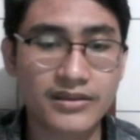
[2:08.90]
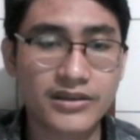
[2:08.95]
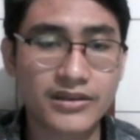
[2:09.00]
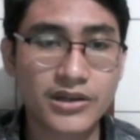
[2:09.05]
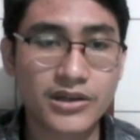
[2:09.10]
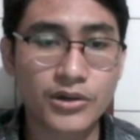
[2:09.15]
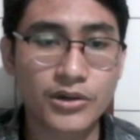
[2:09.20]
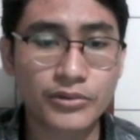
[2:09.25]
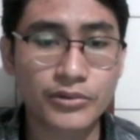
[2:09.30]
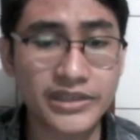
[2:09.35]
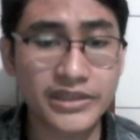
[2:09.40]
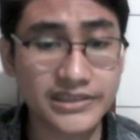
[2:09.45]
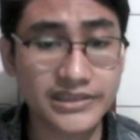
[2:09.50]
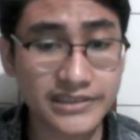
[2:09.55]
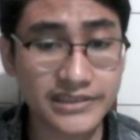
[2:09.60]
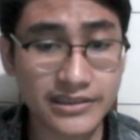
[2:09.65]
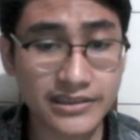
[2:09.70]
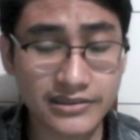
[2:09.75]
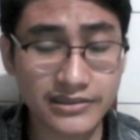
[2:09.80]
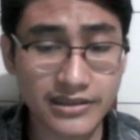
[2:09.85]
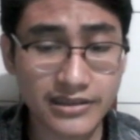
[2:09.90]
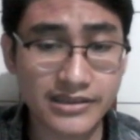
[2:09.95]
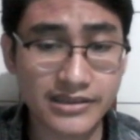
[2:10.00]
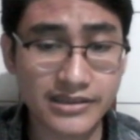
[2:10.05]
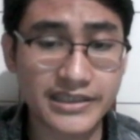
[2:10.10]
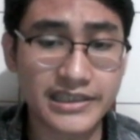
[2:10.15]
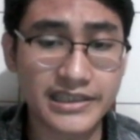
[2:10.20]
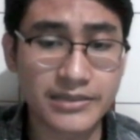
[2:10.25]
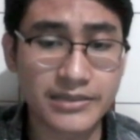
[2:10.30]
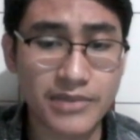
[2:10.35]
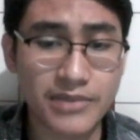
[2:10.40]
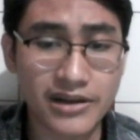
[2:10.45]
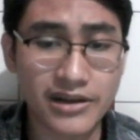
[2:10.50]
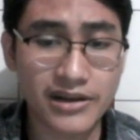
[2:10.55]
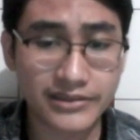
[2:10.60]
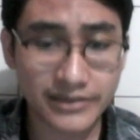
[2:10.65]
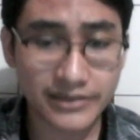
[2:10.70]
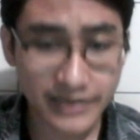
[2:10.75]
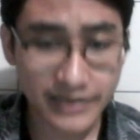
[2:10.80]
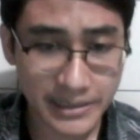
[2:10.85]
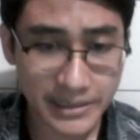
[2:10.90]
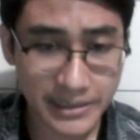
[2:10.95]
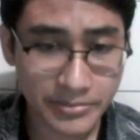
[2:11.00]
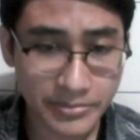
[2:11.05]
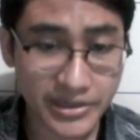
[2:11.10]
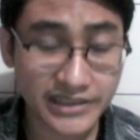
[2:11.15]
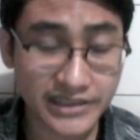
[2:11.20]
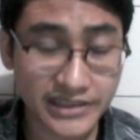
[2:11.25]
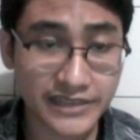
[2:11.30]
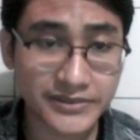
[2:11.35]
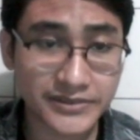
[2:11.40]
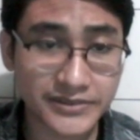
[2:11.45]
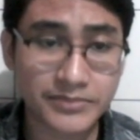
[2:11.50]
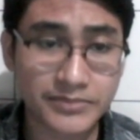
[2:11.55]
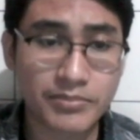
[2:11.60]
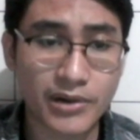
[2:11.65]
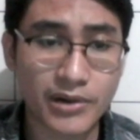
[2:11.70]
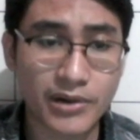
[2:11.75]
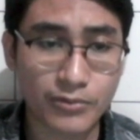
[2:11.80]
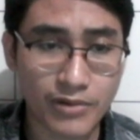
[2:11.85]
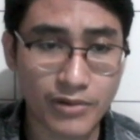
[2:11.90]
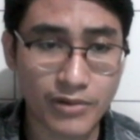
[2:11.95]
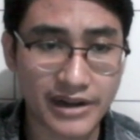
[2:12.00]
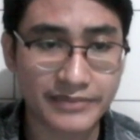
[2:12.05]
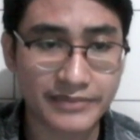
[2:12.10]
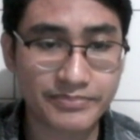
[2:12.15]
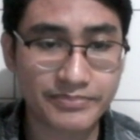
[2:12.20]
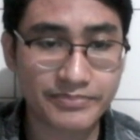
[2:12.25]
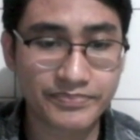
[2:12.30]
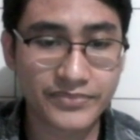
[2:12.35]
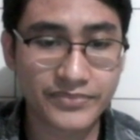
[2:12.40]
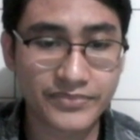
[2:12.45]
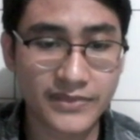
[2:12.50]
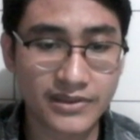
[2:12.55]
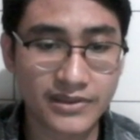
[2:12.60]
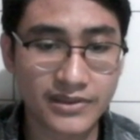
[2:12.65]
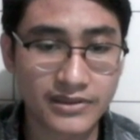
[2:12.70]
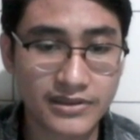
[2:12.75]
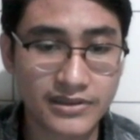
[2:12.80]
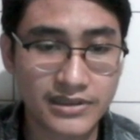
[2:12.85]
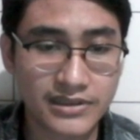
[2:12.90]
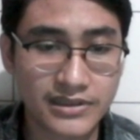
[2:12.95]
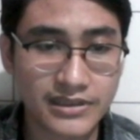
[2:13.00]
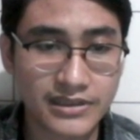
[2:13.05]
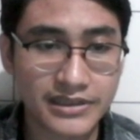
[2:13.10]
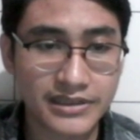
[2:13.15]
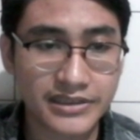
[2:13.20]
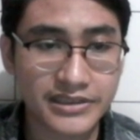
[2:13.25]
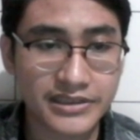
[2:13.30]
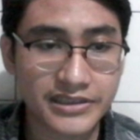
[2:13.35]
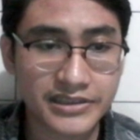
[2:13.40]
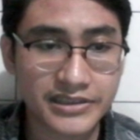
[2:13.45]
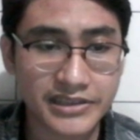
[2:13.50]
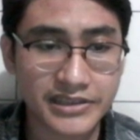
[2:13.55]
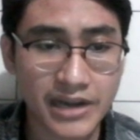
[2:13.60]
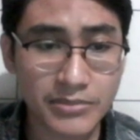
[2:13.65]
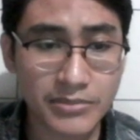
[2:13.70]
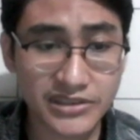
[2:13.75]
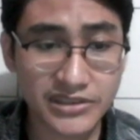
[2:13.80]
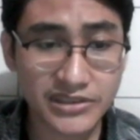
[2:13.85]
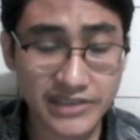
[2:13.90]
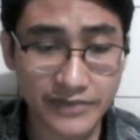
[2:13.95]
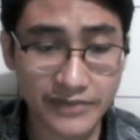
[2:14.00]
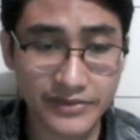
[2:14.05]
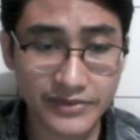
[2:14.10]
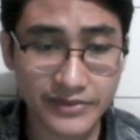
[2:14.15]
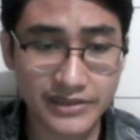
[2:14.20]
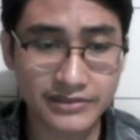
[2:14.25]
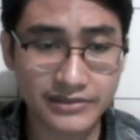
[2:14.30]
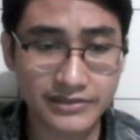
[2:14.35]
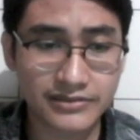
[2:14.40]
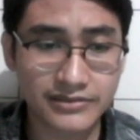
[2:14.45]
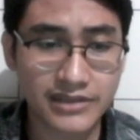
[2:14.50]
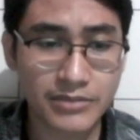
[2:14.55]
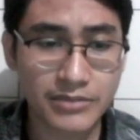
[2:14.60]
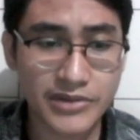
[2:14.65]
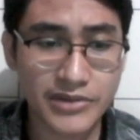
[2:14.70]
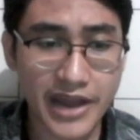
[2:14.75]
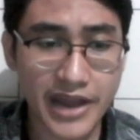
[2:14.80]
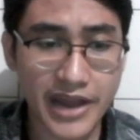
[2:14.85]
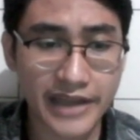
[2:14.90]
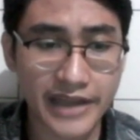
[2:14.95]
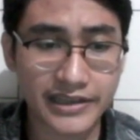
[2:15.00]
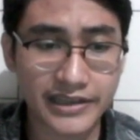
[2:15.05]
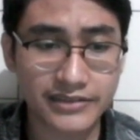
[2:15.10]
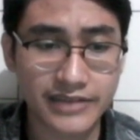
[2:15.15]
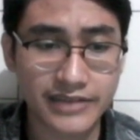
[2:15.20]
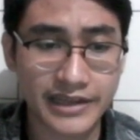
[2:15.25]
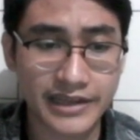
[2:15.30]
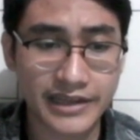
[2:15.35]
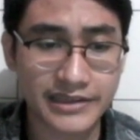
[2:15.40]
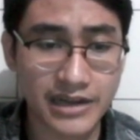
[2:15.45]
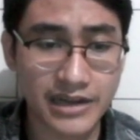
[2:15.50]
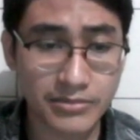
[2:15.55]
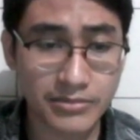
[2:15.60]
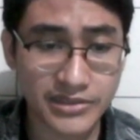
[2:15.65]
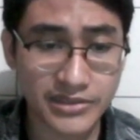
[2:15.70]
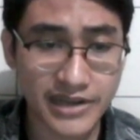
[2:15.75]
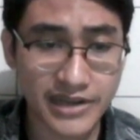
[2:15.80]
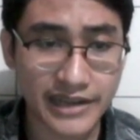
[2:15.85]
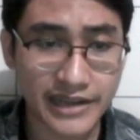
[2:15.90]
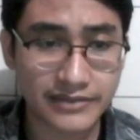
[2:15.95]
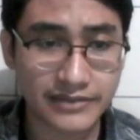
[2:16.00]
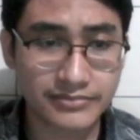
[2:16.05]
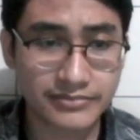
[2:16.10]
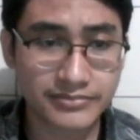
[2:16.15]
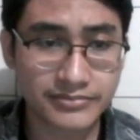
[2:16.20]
We're still talking about imperatives part 1. Number 7, number 8, and number 9.